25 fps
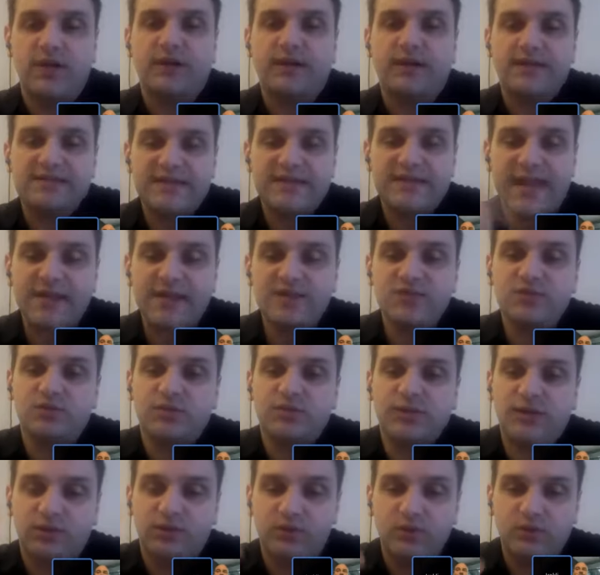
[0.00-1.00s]
let's
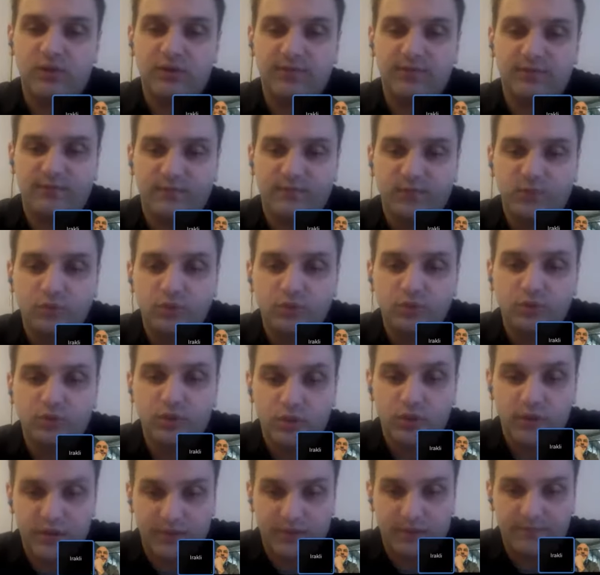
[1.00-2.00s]
actually do a full
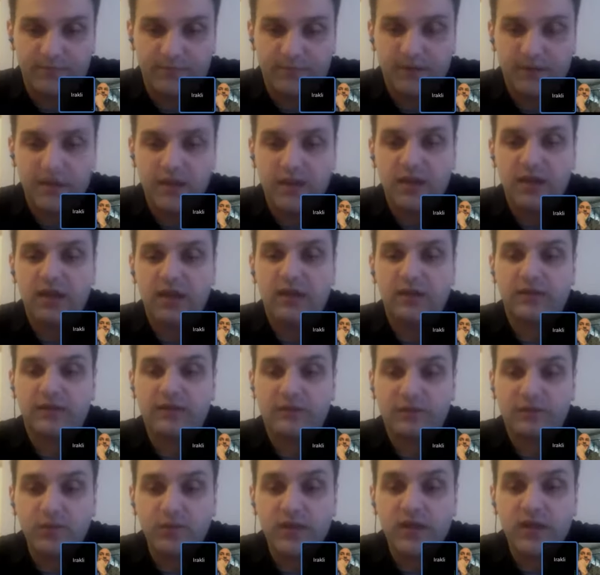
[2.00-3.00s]
lookup
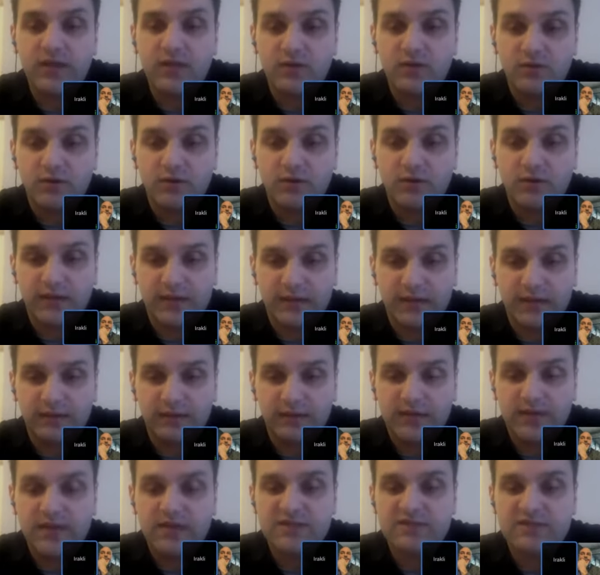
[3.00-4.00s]
through a URL
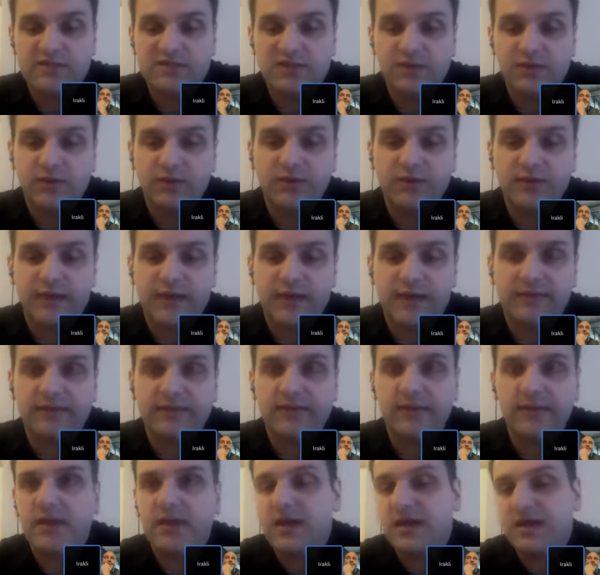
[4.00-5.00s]
so that
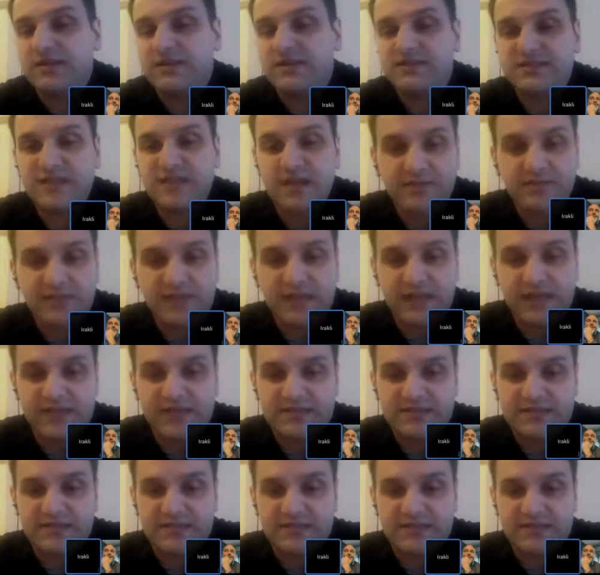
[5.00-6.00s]
in some
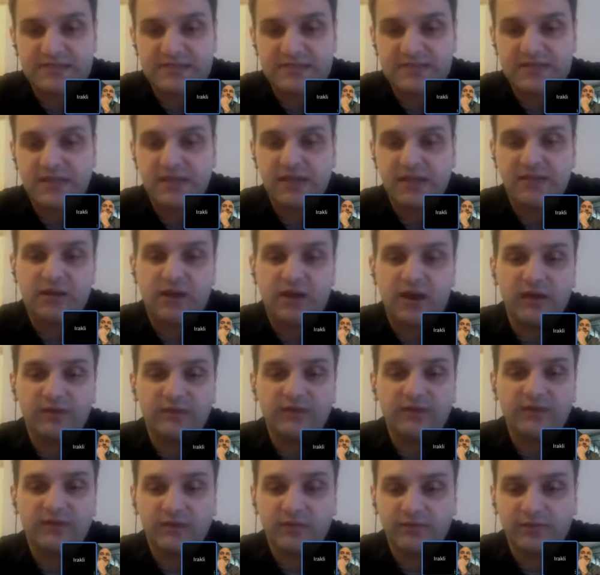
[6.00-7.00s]
cases, the author
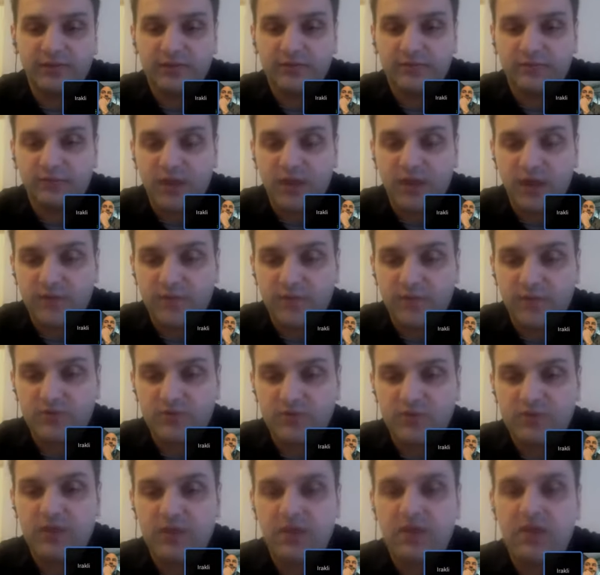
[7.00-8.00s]
of that blog
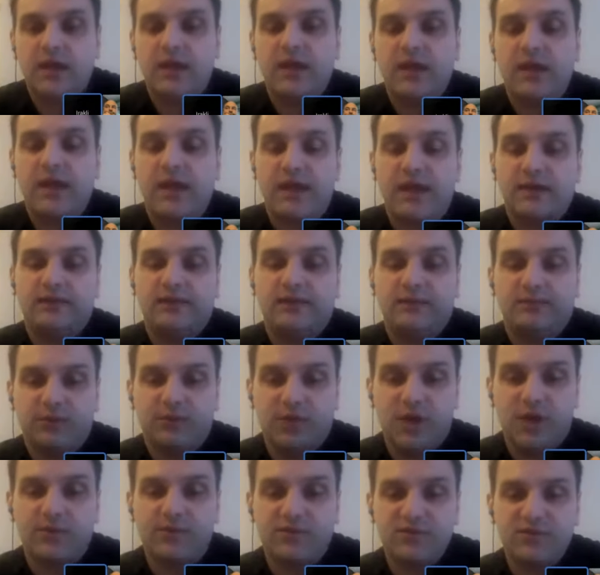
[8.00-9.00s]
post and the
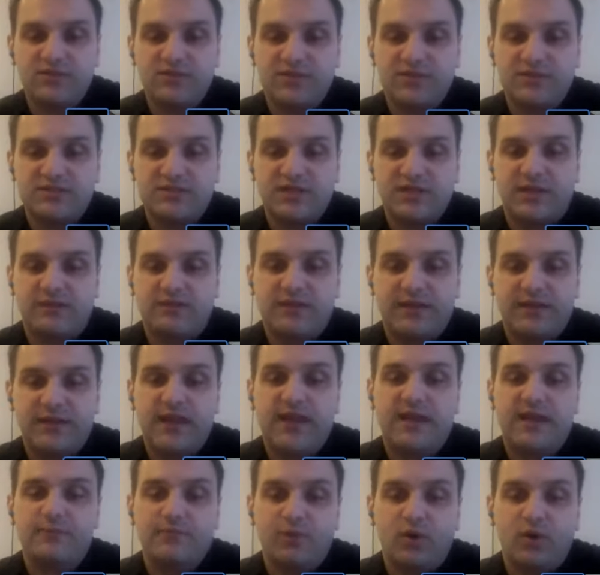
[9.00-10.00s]
blog post itself
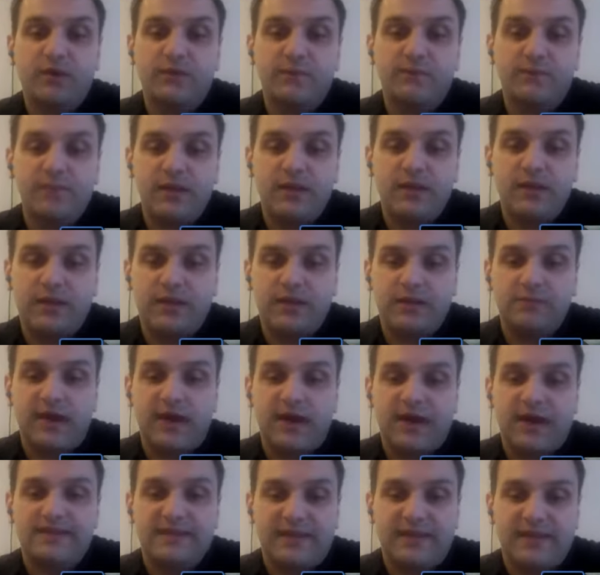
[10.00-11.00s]
can both be in
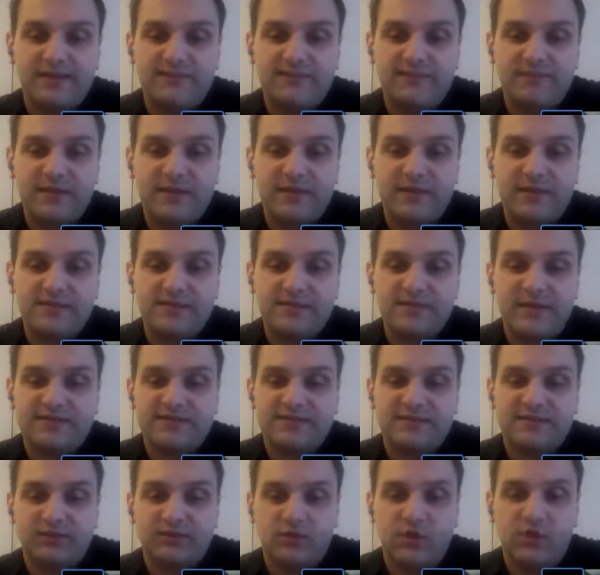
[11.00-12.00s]
my database as
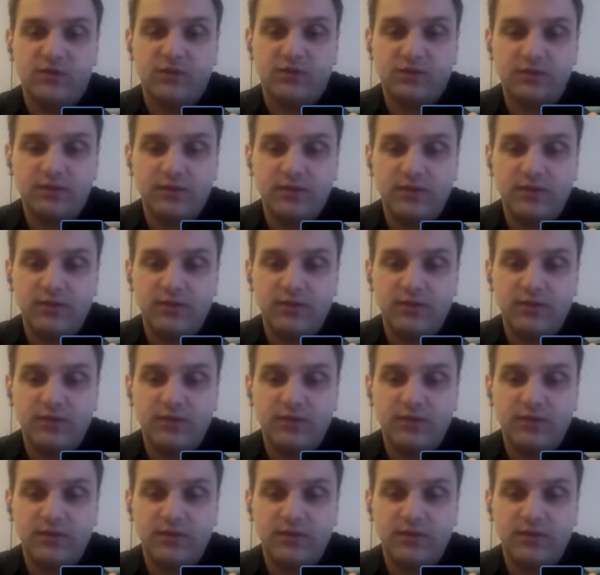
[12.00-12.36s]
a local,